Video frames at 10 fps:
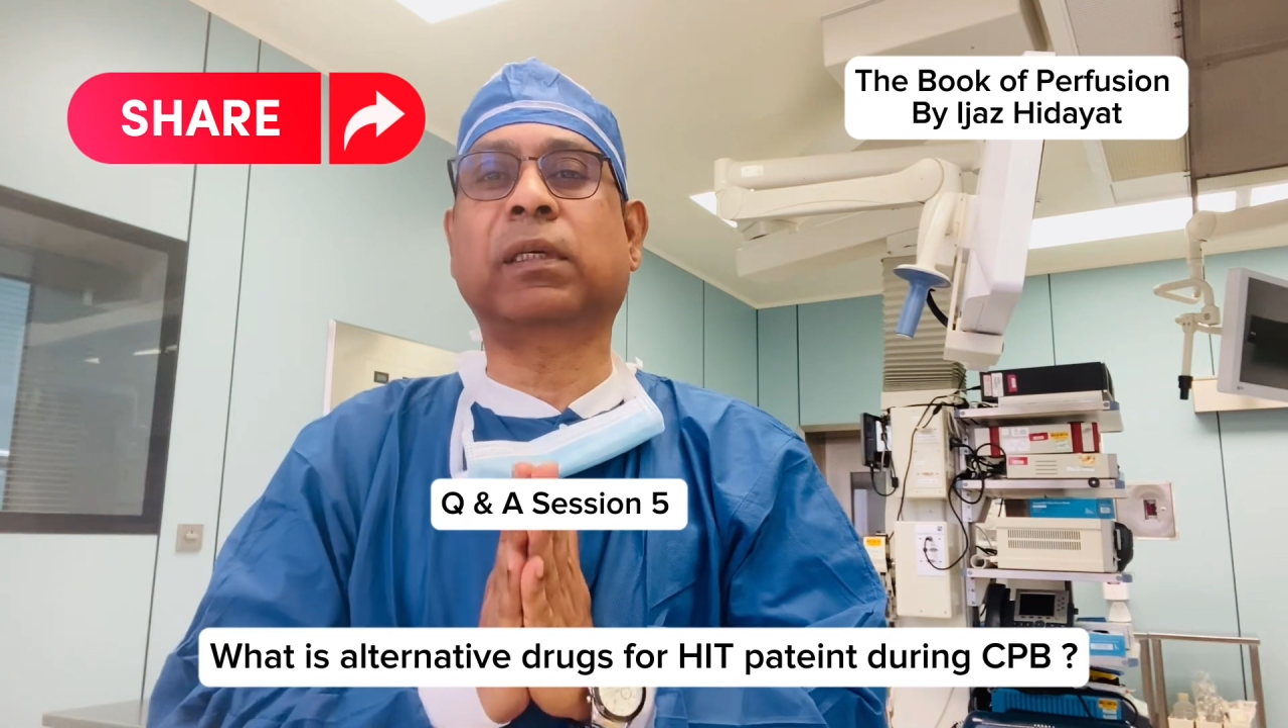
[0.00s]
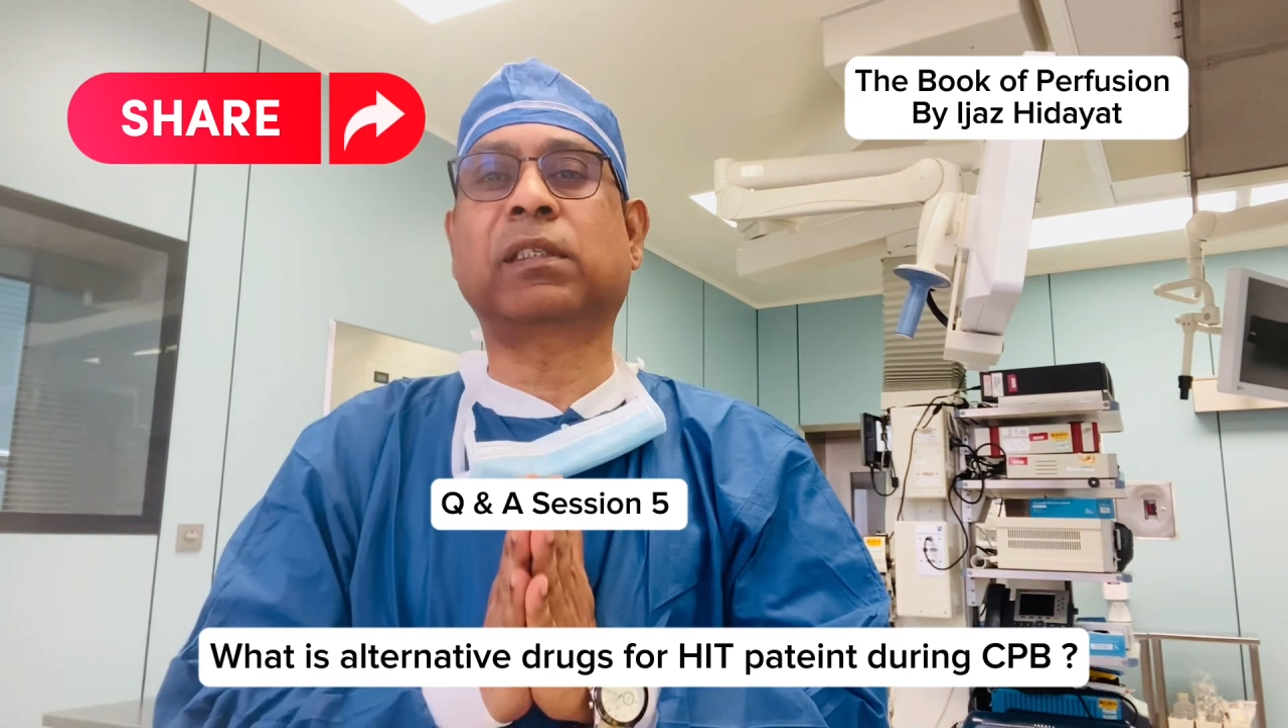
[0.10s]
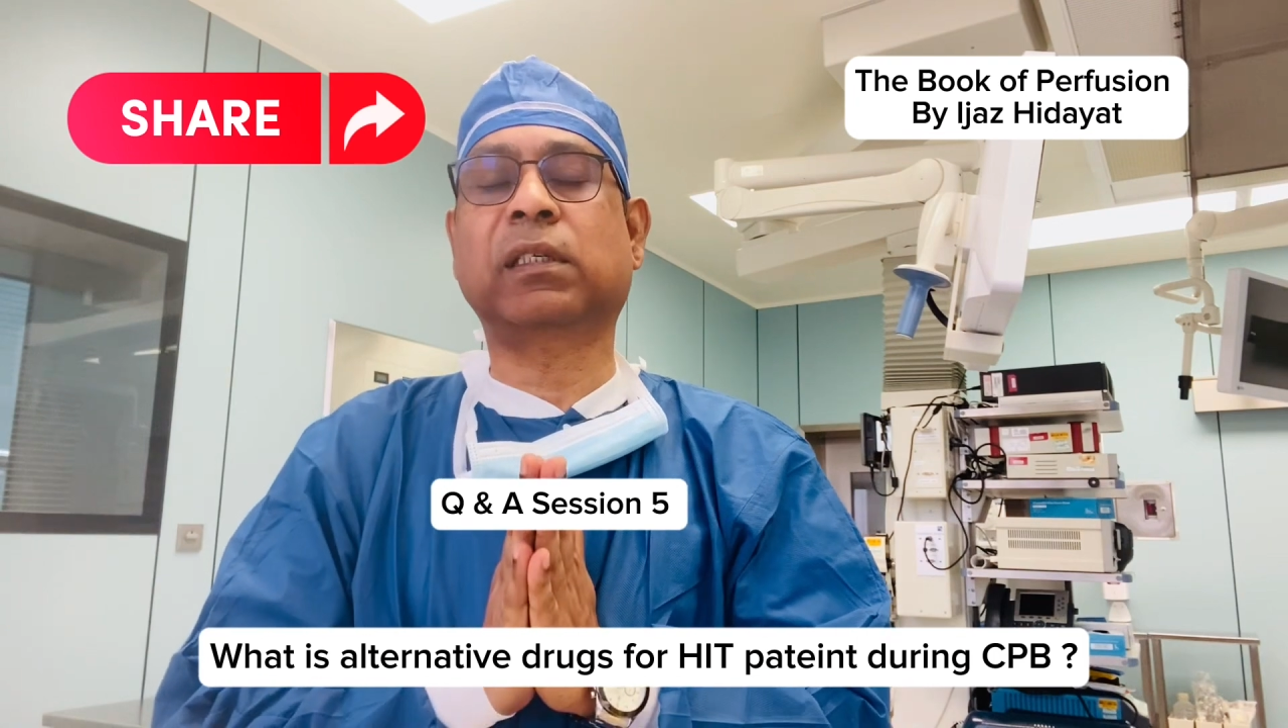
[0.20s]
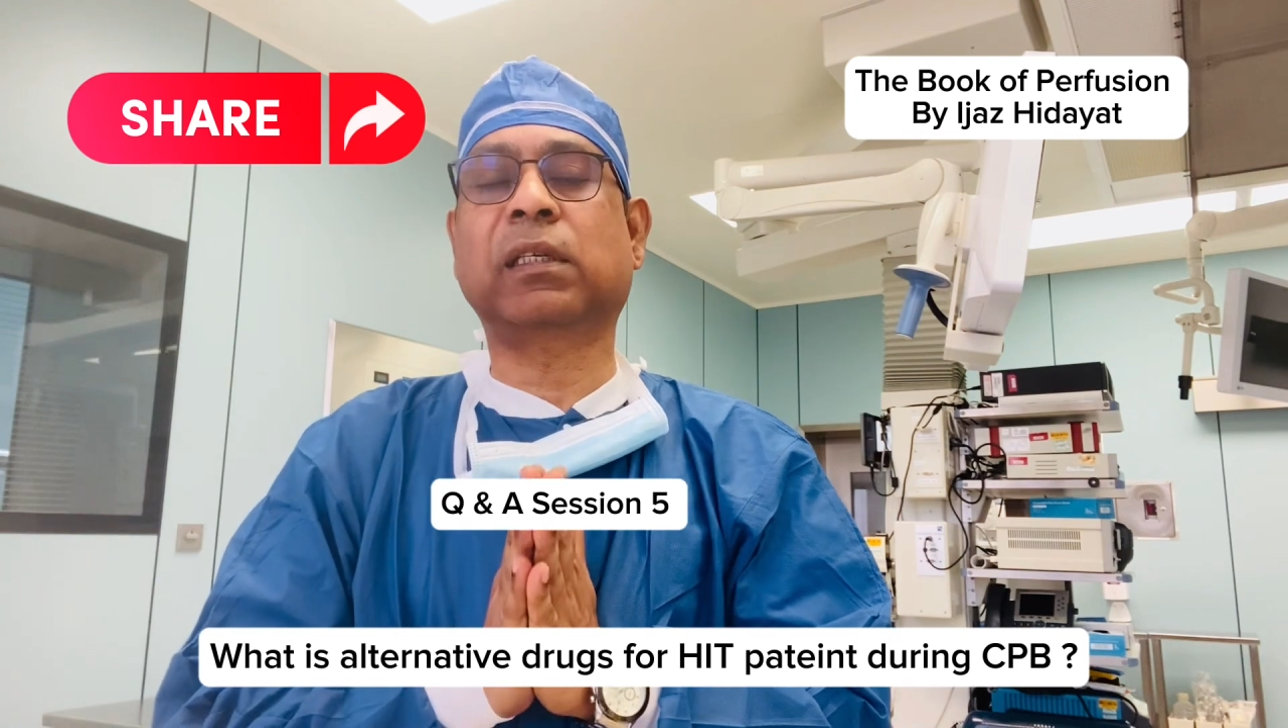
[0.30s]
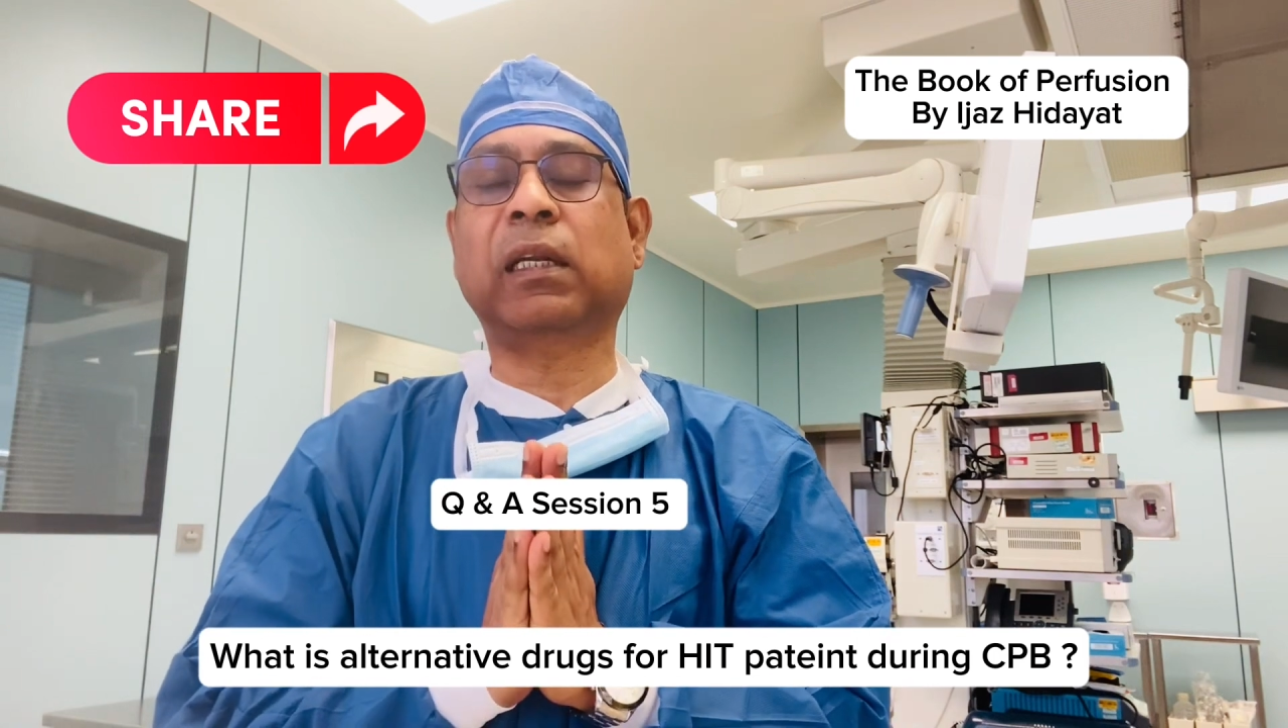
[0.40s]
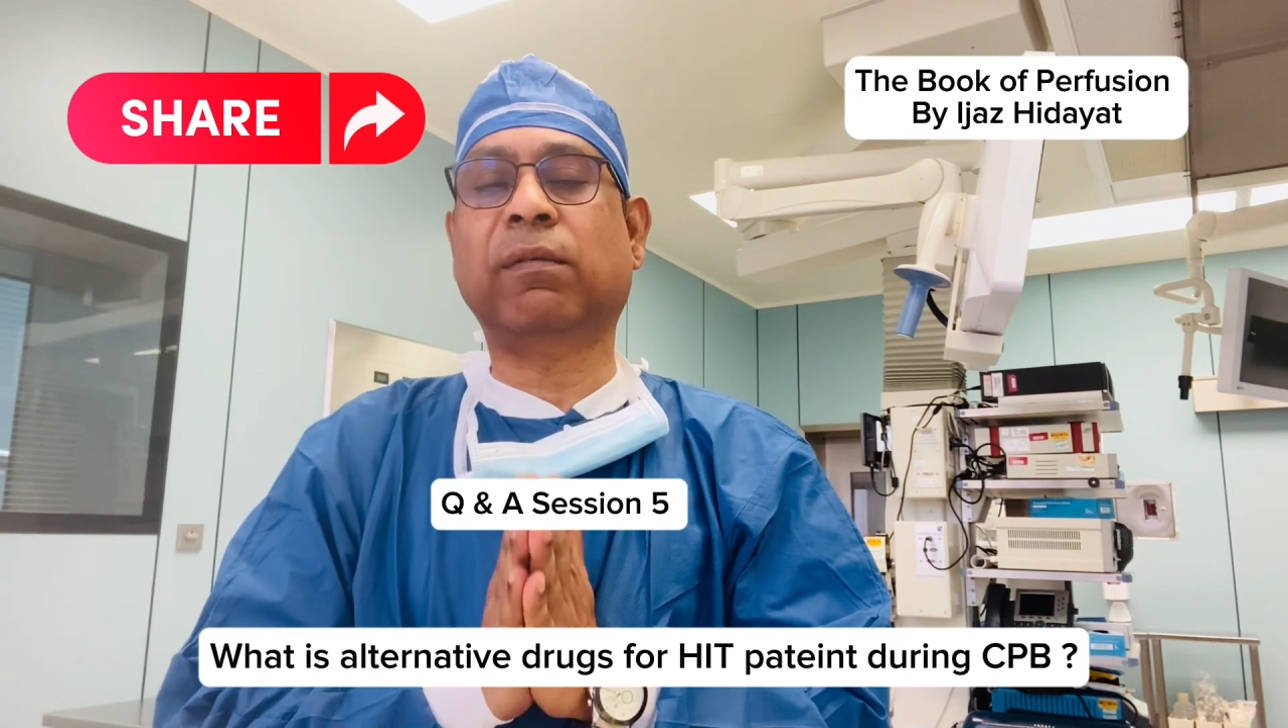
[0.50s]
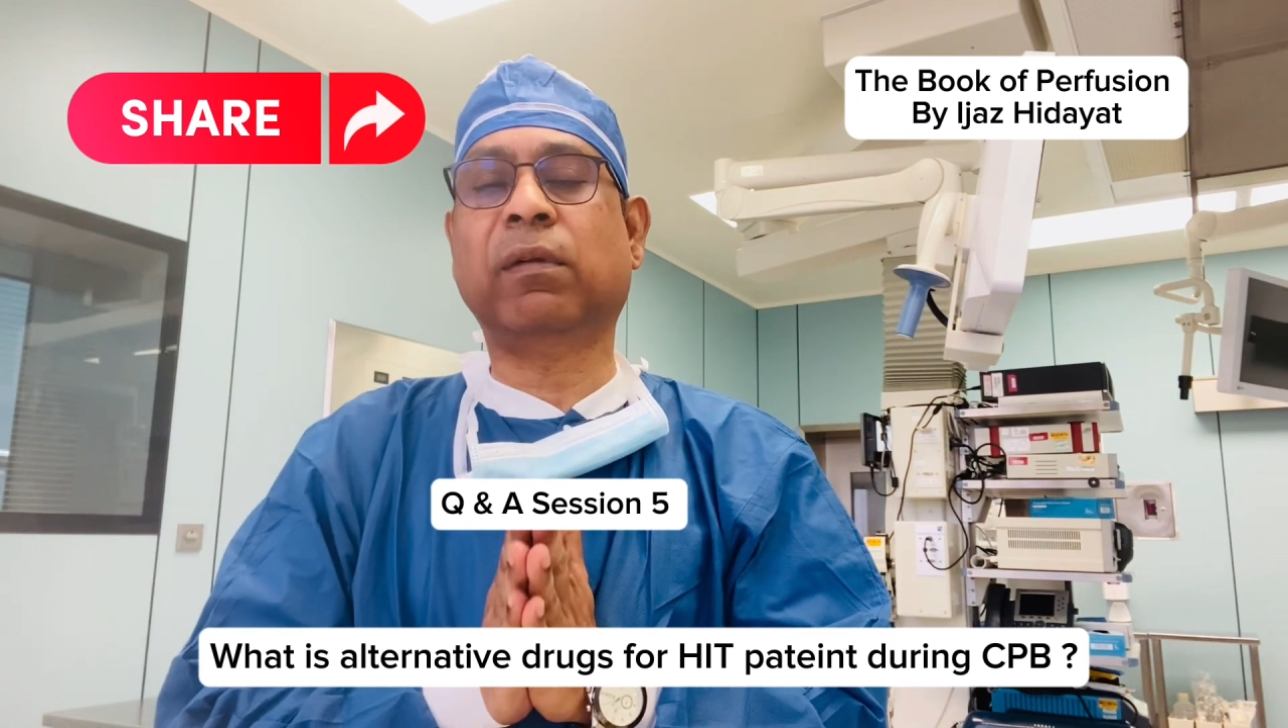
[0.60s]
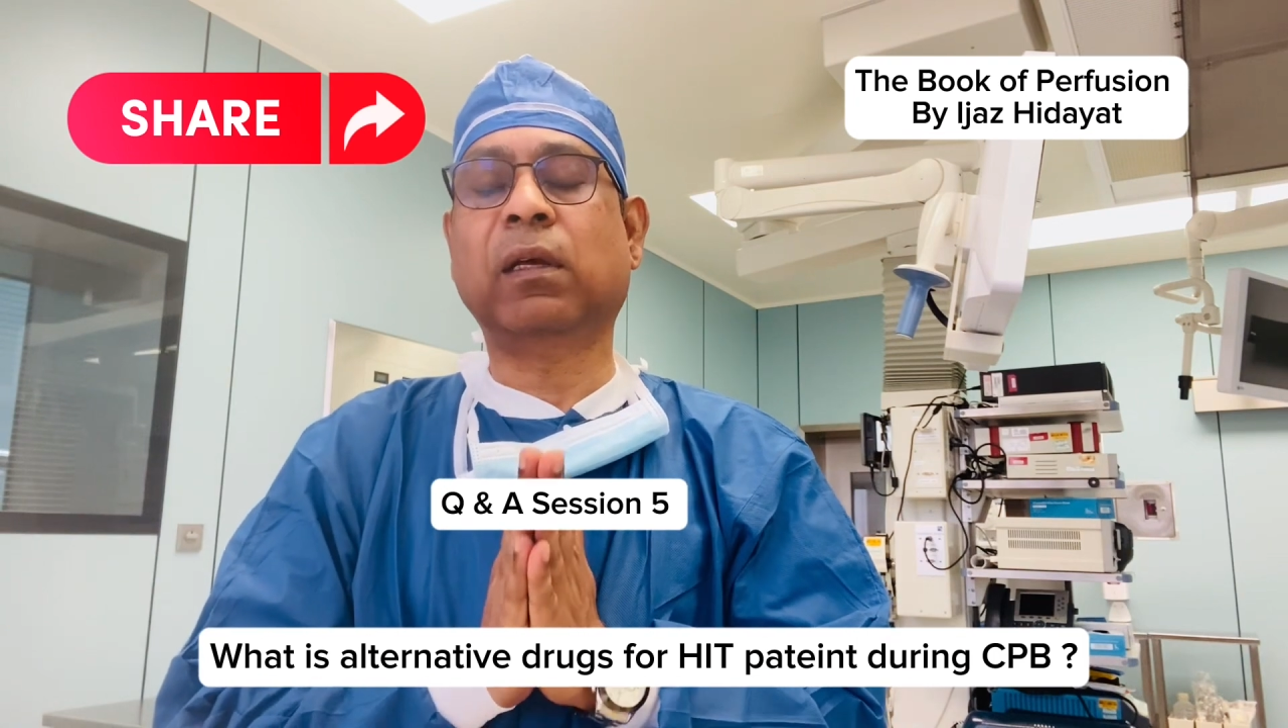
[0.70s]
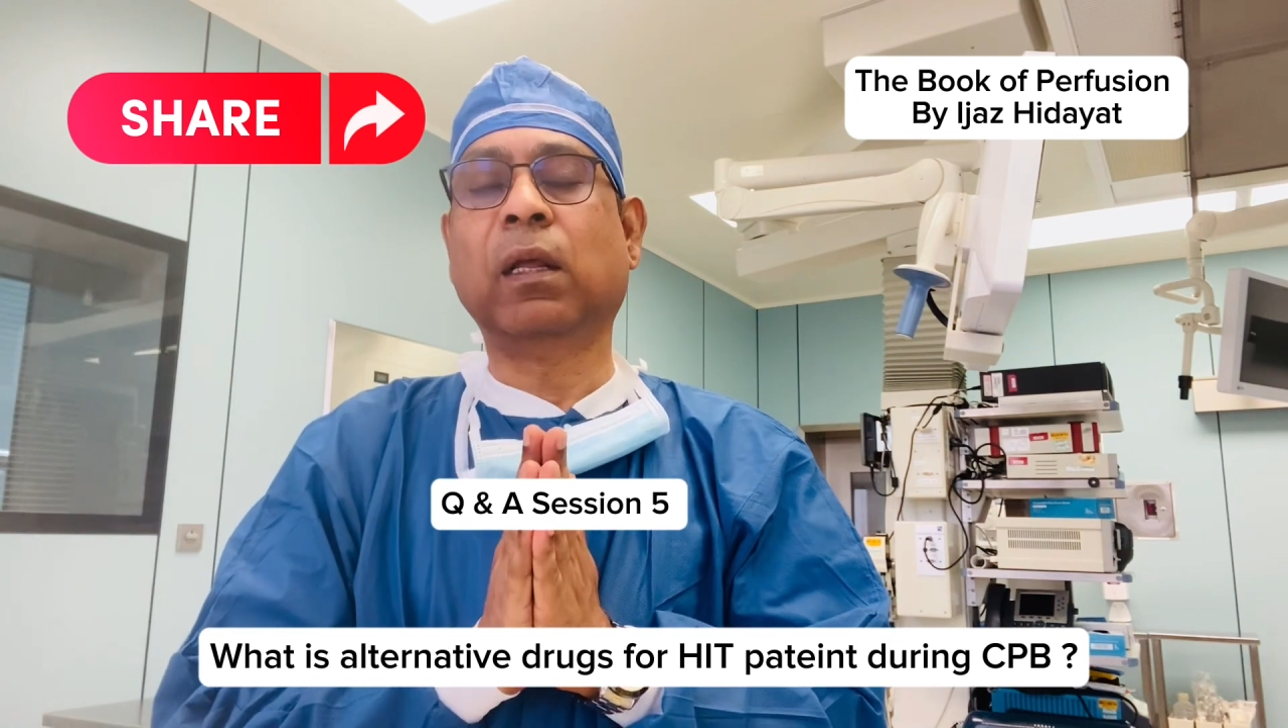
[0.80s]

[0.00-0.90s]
ACT level